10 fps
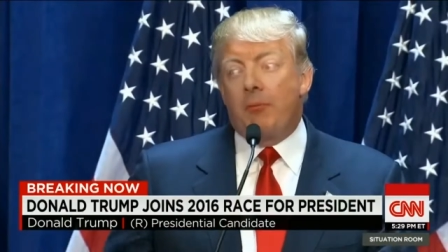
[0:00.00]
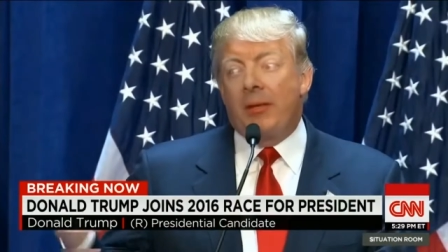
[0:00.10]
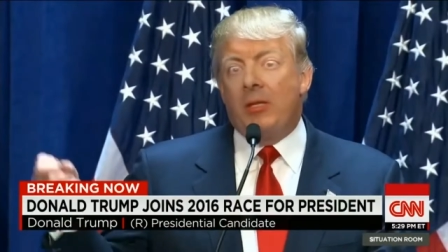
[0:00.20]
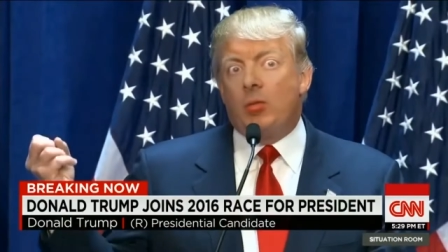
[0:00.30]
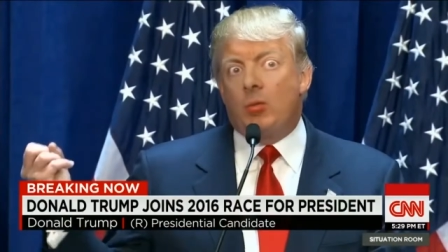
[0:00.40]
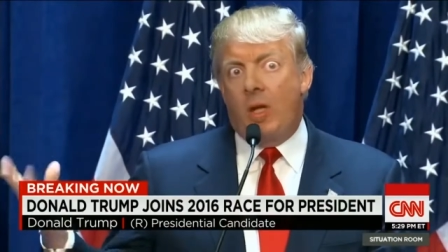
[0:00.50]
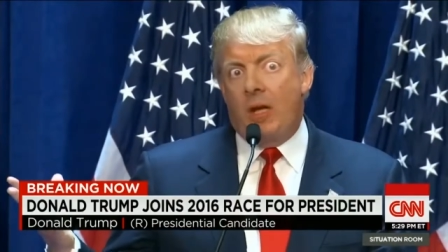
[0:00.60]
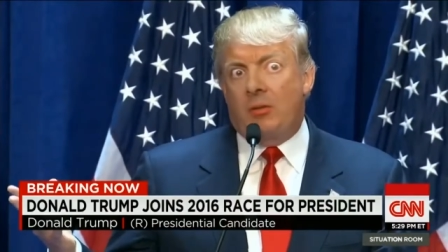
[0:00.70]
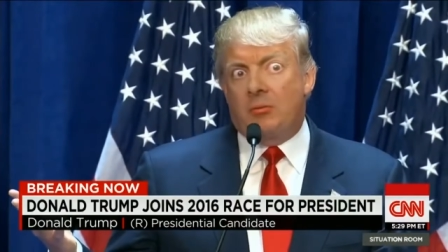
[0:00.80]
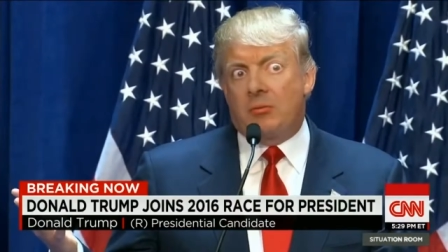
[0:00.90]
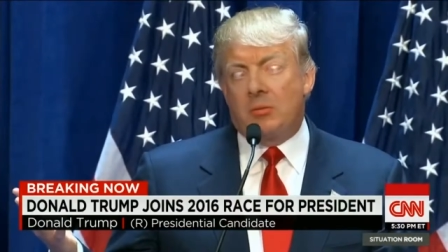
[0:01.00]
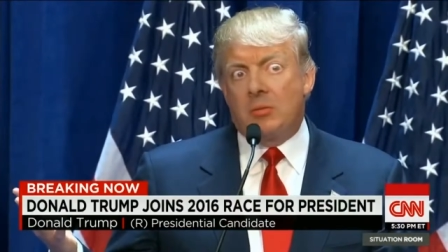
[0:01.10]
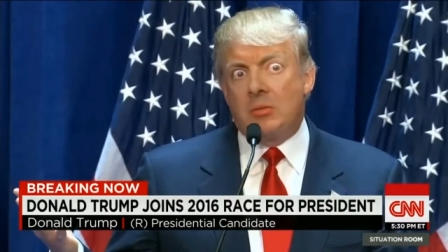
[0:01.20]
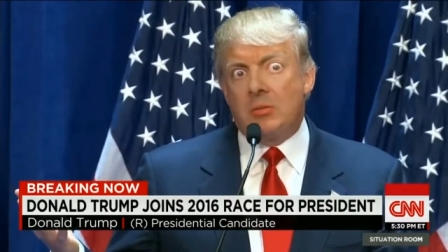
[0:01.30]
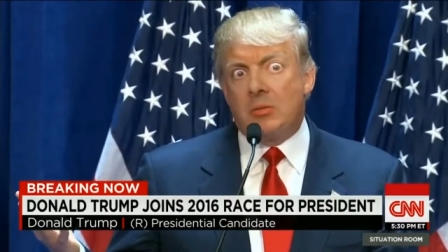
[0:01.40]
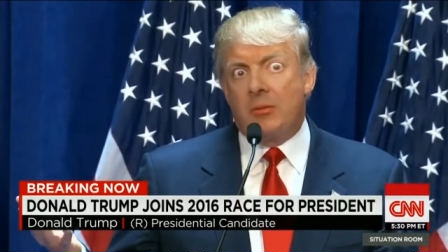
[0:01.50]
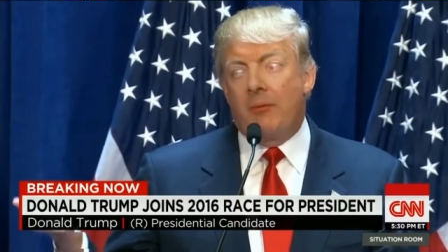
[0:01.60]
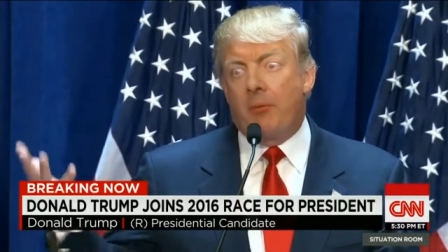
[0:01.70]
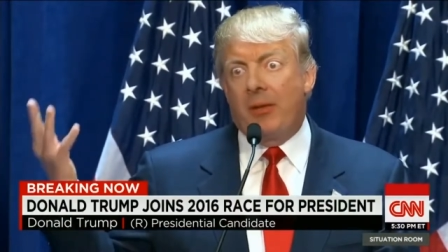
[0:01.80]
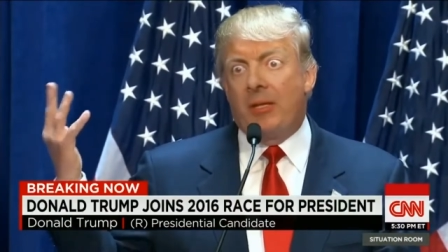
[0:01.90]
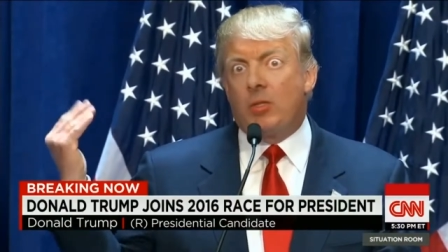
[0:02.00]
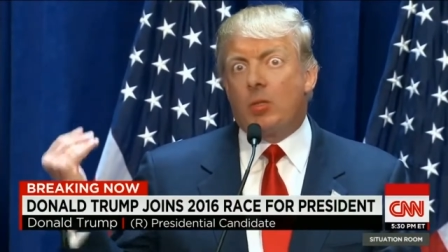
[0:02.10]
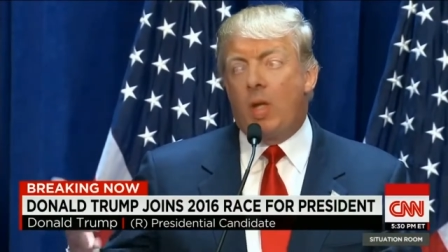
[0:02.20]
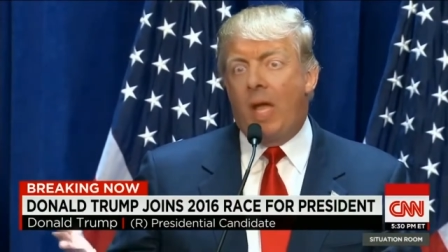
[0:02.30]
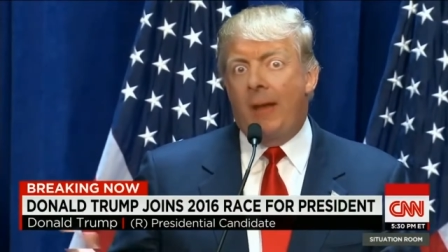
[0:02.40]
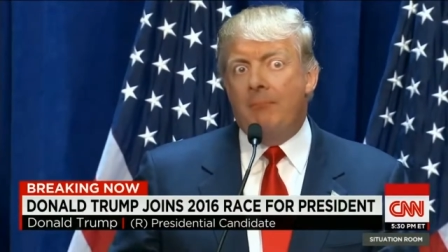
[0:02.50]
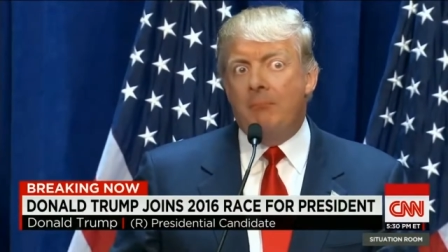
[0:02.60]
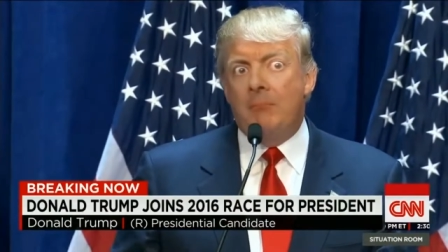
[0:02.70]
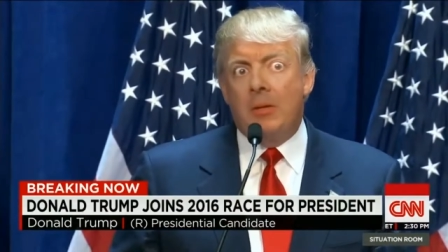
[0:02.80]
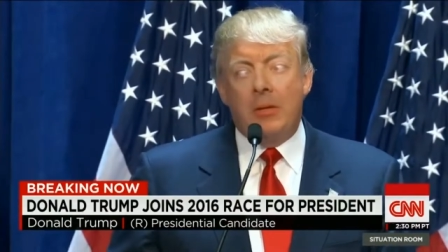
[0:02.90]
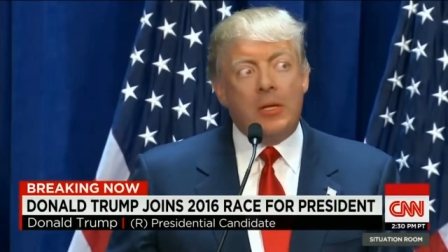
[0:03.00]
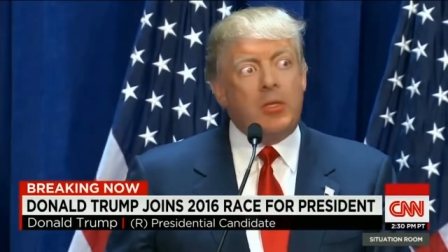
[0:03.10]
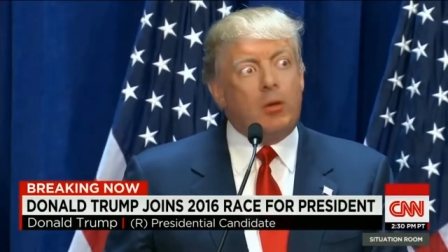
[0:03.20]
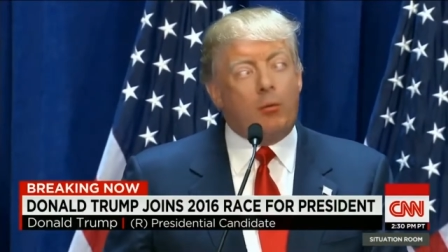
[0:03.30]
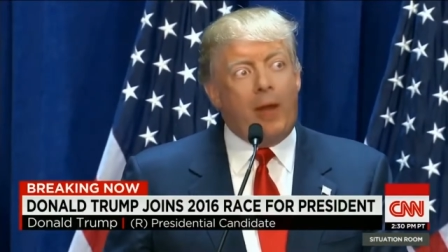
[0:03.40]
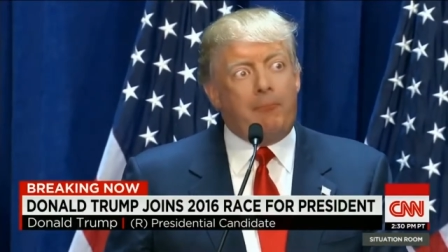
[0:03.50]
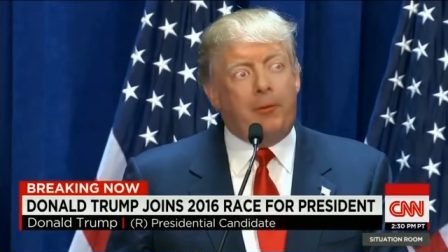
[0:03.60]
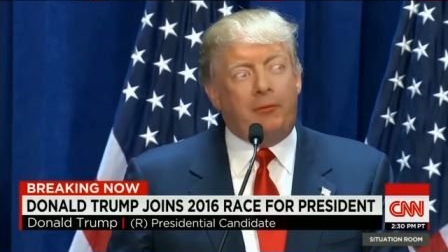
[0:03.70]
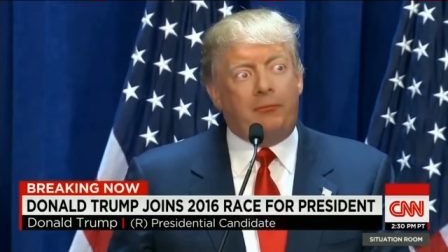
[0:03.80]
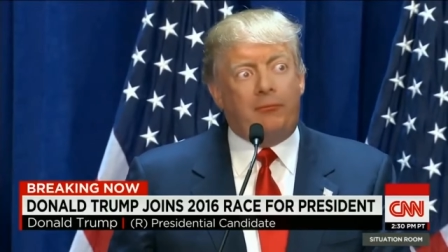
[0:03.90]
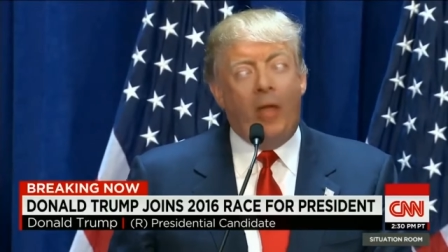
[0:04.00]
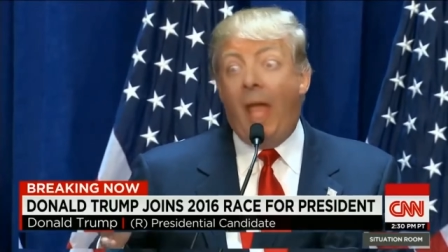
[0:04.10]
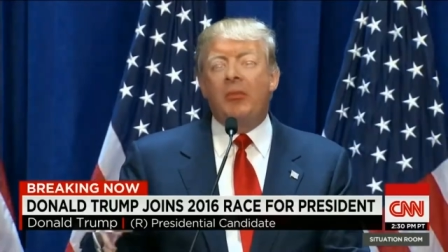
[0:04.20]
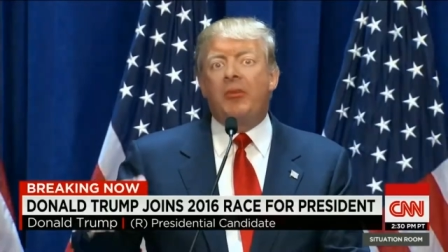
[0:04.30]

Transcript: They're bringing drugs, they're bringing crime, they're rapists.